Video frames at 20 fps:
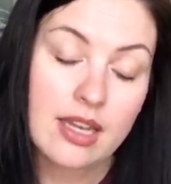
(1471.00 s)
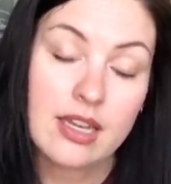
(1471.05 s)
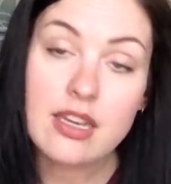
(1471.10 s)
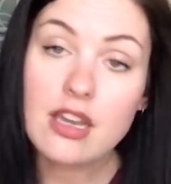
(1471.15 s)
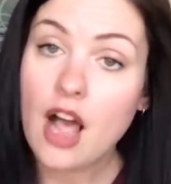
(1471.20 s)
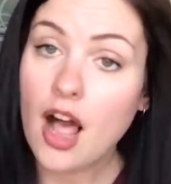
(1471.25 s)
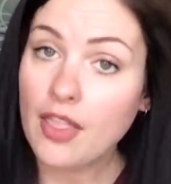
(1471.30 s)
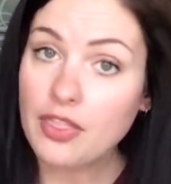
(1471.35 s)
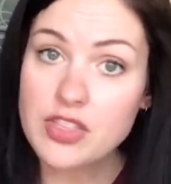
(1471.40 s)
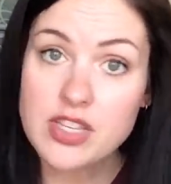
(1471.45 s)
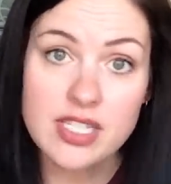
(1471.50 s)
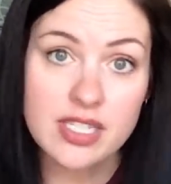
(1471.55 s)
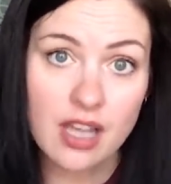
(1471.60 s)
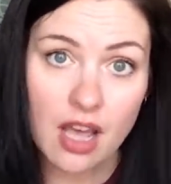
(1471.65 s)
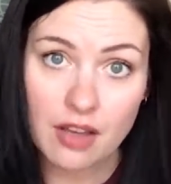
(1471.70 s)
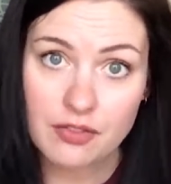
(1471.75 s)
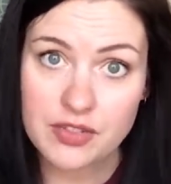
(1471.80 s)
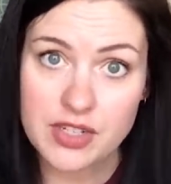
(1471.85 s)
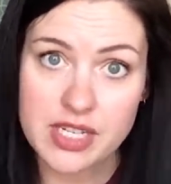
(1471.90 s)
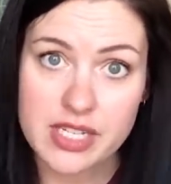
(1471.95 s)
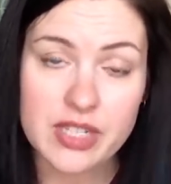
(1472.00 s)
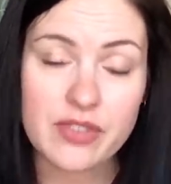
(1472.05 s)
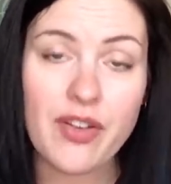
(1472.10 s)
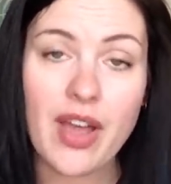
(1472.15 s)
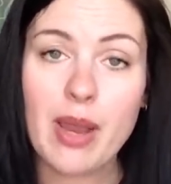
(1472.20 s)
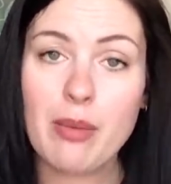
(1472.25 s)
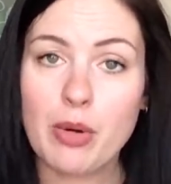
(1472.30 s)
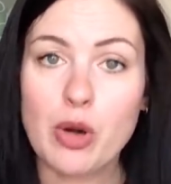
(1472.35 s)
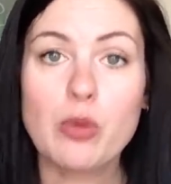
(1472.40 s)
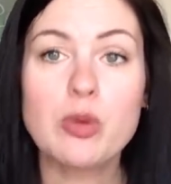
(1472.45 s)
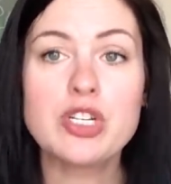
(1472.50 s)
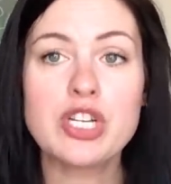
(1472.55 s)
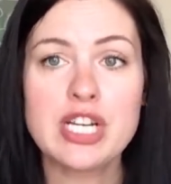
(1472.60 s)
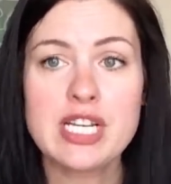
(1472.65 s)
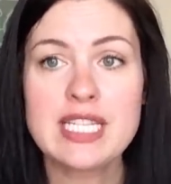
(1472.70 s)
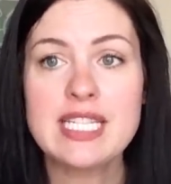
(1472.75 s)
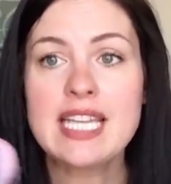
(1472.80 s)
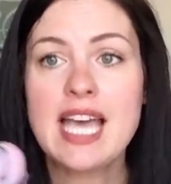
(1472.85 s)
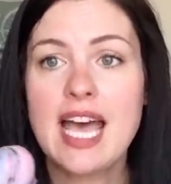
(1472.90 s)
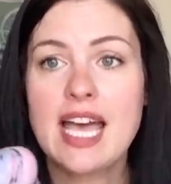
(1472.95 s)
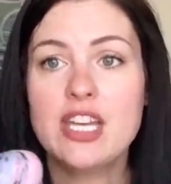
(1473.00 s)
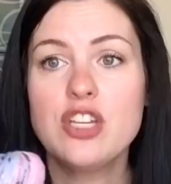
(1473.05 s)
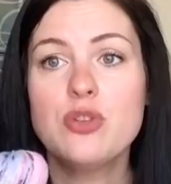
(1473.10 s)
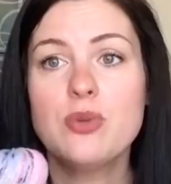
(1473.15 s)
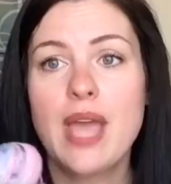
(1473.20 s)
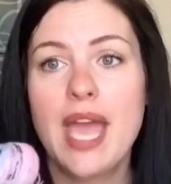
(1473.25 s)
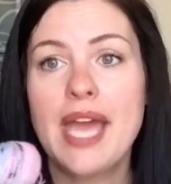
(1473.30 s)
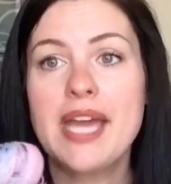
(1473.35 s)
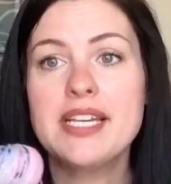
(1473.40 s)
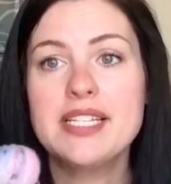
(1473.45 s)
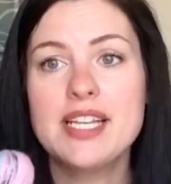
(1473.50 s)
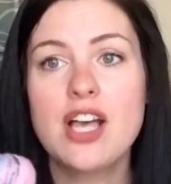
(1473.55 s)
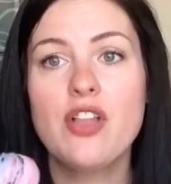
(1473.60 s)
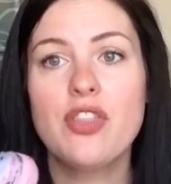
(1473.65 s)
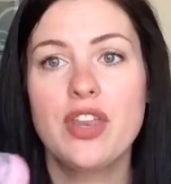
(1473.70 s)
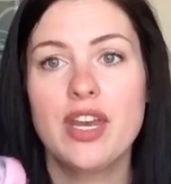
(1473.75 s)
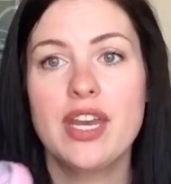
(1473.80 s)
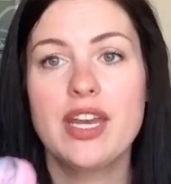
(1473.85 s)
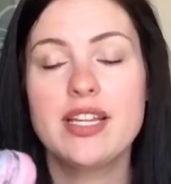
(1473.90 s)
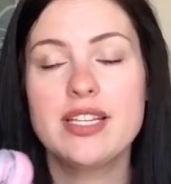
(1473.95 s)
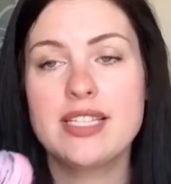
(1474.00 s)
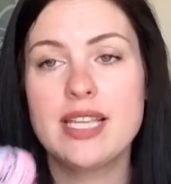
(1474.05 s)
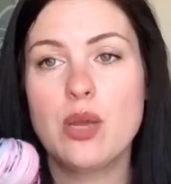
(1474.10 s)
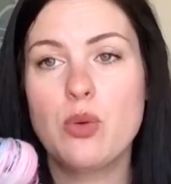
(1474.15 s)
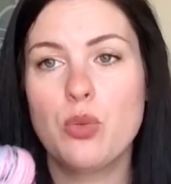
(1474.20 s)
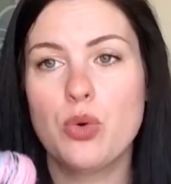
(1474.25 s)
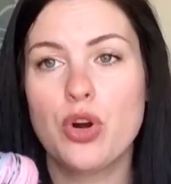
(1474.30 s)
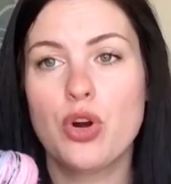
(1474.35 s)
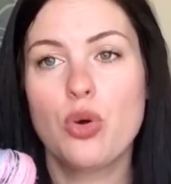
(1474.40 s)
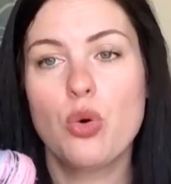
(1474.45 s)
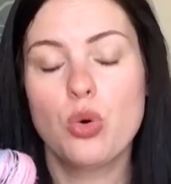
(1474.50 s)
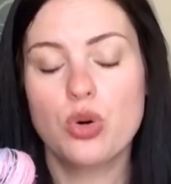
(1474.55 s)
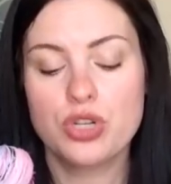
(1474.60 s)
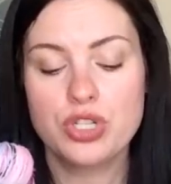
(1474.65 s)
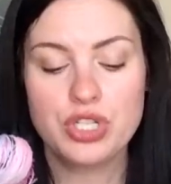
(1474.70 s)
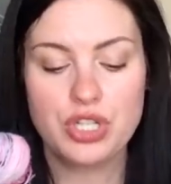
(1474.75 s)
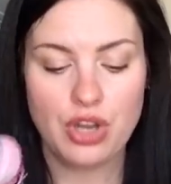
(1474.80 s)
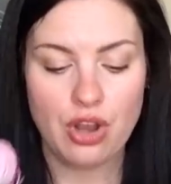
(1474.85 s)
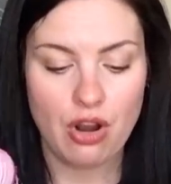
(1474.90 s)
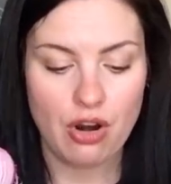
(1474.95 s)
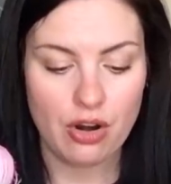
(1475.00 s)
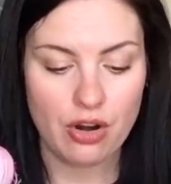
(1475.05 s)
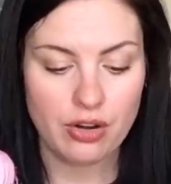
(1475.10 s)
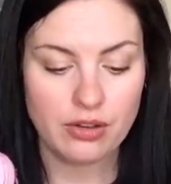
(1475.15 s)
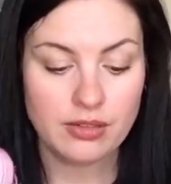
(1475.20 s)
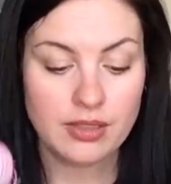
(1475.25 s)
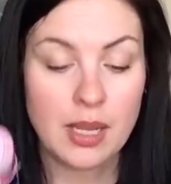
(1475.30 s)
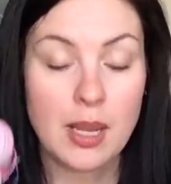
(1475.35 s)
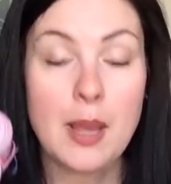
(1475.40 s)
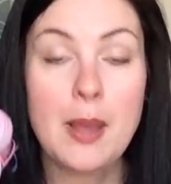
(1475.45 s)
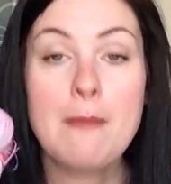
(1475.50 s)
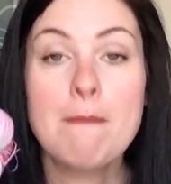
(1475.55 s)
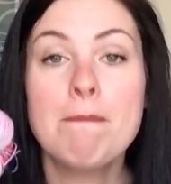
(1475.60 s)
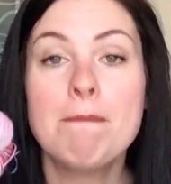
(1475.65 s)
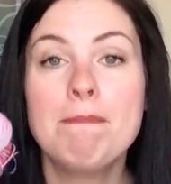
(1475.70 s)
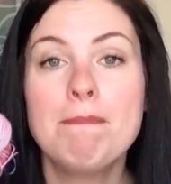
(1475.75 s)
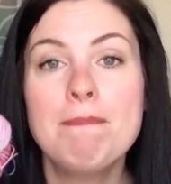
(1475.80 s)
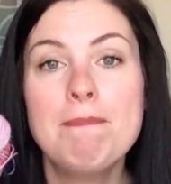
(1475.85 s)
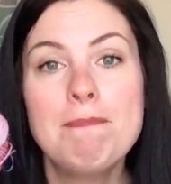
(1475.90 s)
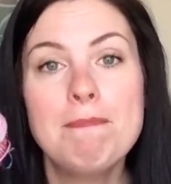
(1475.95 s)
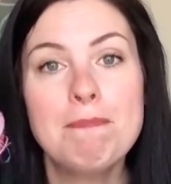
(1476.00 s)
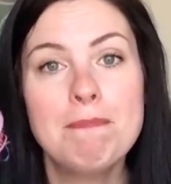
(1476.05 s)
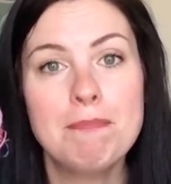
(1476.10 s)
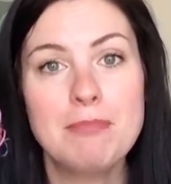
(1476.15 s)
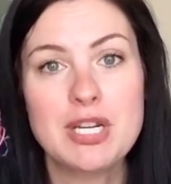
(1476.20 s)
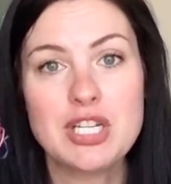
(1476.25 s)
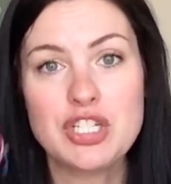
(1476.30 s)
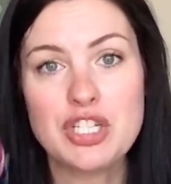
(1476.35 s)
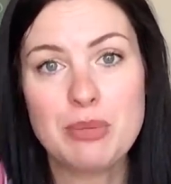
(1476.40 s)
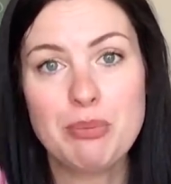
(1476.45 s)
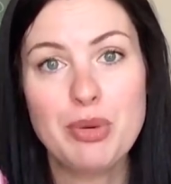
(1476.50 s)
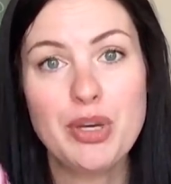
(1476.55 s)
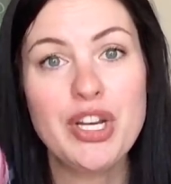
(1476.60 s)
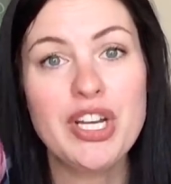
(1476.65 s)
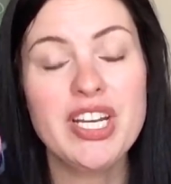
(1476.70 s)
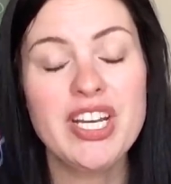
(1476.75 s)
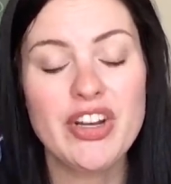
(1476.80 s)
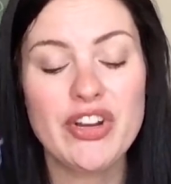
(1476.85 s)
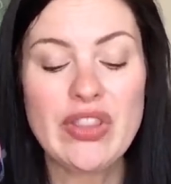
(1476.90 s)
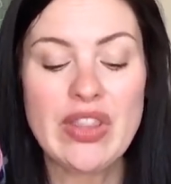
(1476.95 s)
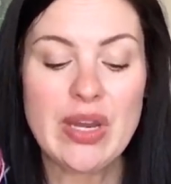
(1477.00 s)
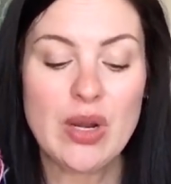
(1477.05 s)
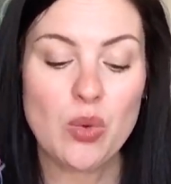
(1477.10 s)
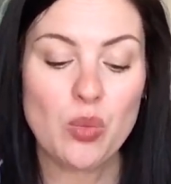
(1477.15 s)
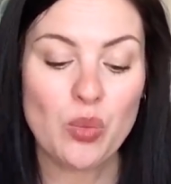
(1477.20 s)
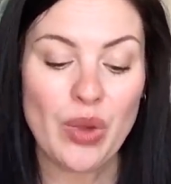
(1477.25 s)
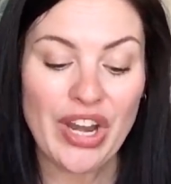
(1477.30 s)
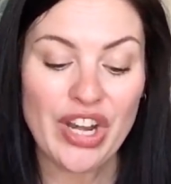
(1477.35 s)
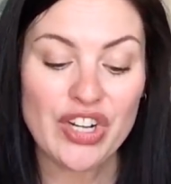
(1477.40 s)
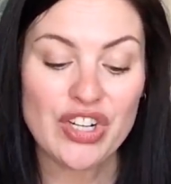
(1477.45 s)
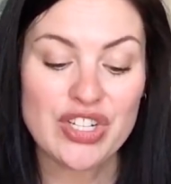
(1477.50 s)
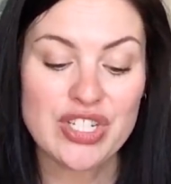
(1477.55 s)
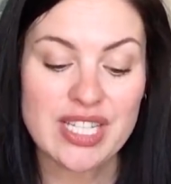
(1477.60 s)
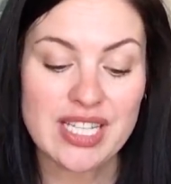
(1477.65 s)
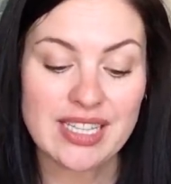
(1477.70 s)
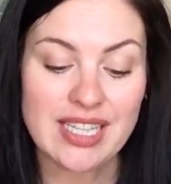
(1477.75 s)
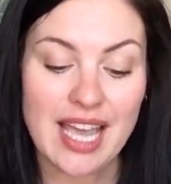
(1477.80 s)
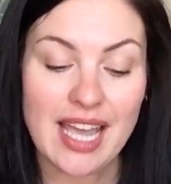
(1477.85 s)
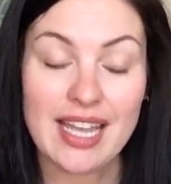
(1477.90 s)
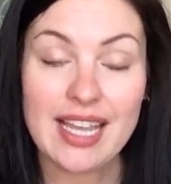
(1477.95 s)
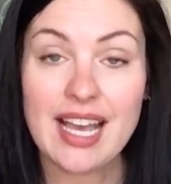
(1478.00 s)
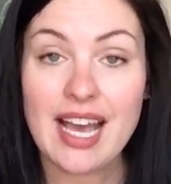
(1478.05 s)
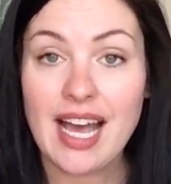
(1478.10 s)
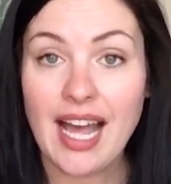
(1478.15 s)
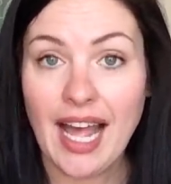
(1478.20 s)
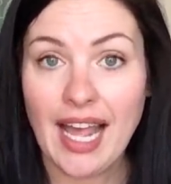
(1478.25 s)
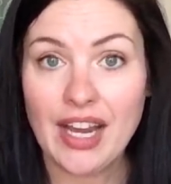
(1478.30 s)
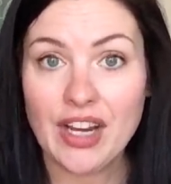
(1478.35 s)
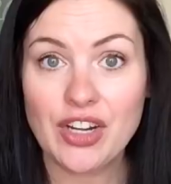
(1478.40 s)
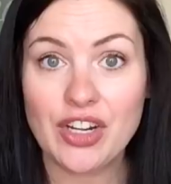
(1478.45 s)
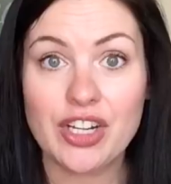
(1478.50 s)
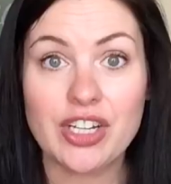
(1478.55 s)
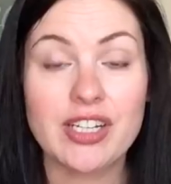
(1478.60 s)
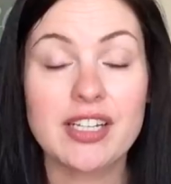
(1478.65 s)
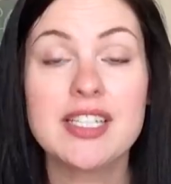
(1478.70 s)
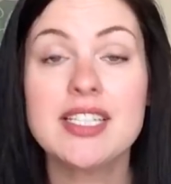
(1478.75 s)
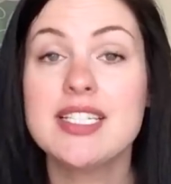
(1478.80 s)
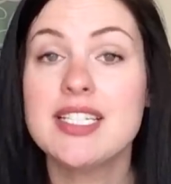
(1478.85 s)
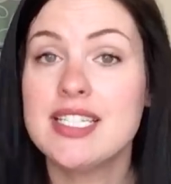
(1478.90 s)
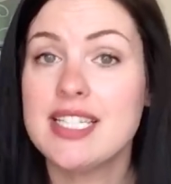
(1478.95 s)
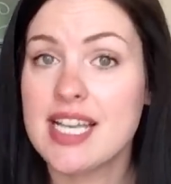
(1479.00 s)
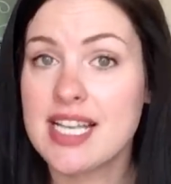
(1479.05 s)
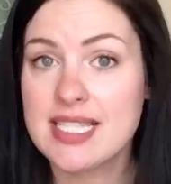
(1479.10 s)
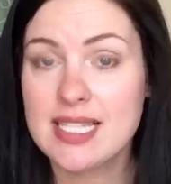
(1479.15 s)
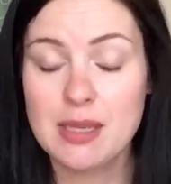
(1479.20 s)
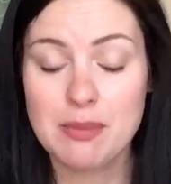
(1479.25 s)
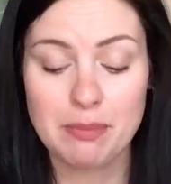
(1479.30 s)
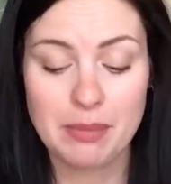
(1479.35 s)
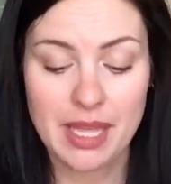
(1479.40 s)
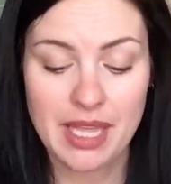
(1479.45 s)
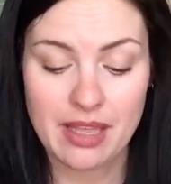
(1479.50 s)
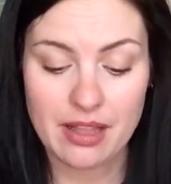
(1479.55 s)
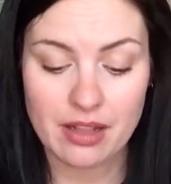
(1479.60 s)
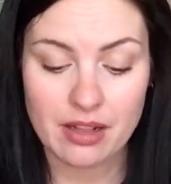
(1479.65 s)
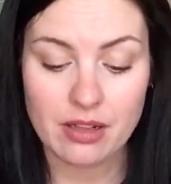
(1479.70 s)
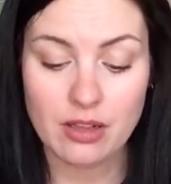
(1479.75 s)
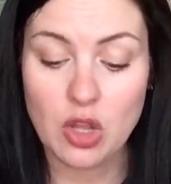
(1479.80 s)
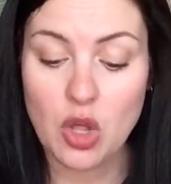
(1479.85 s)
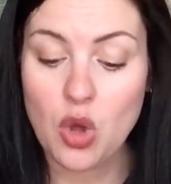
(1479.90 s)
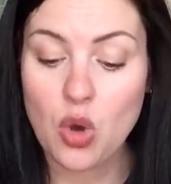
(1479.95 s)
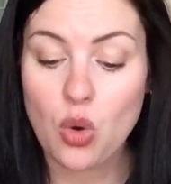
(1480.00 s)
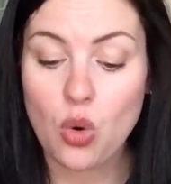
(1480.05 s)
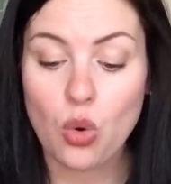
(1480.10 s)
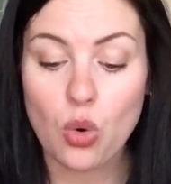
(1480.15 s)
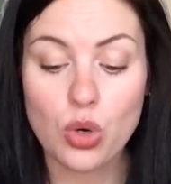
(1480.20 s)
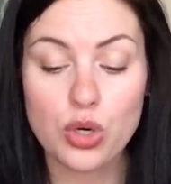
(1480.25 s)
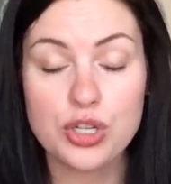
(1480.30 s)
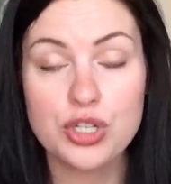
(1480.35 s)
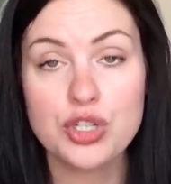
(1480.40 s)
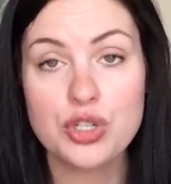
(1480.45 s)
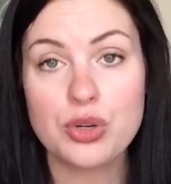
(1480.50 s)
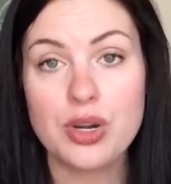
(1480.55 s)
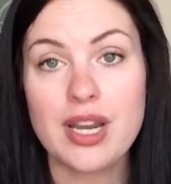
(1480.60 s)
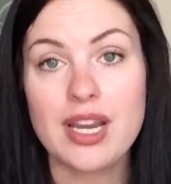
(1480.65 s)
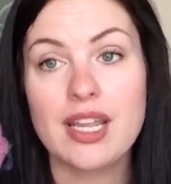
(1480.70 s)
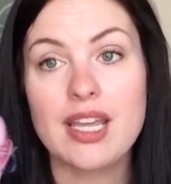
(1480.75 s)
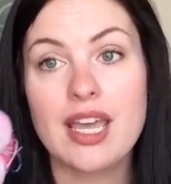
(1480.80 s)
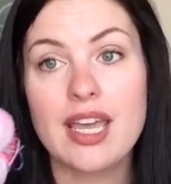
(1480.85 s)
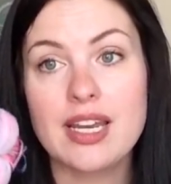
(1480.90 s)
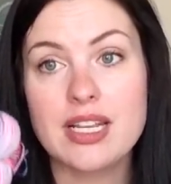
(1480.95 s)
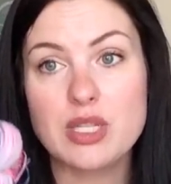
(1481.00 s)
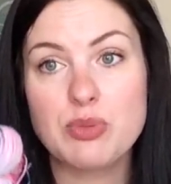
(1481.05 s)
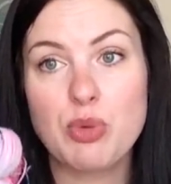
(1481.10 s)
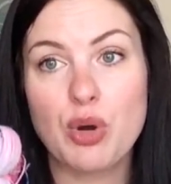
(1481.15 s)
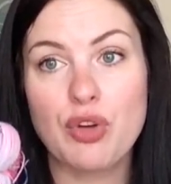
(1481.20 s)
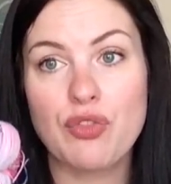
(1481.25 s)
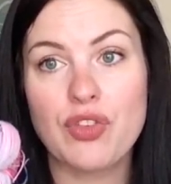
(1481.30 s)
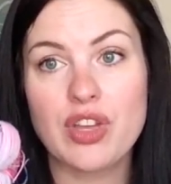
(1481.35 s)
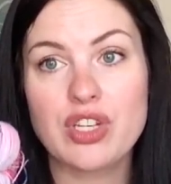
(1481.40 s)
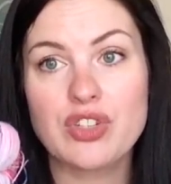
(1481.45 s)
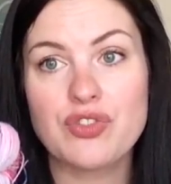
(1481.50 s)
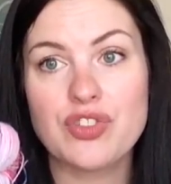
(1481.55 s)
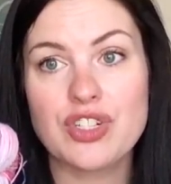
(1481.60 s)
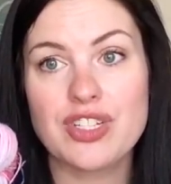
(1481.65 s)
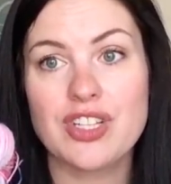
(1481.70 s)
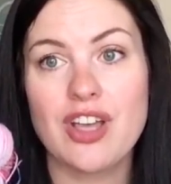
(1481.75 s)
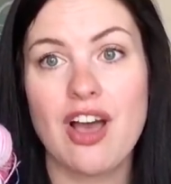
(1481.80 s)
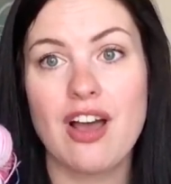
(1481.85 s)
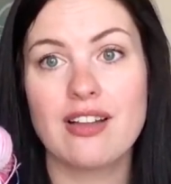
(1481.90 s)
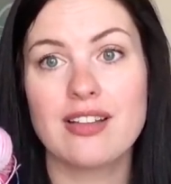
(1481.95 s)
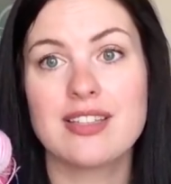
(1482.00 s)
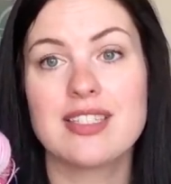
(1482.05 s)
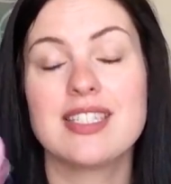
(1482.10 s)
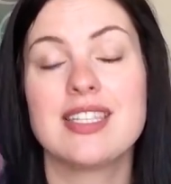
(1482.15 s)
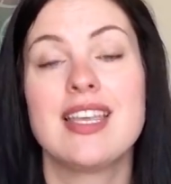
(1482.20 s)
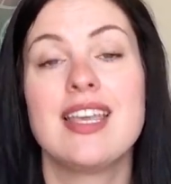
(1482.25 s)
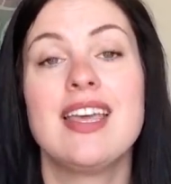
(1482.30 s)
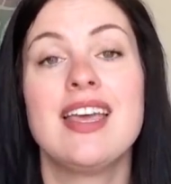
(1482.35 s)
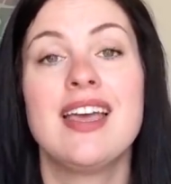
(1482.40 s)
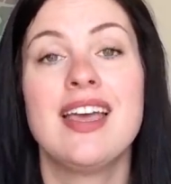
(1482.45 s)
not the softest fiber, which I said, you can tell that it is a workhorse yarn, but she put in here that it wears like iron, doesn't pill or shrink, and is perfect for socks.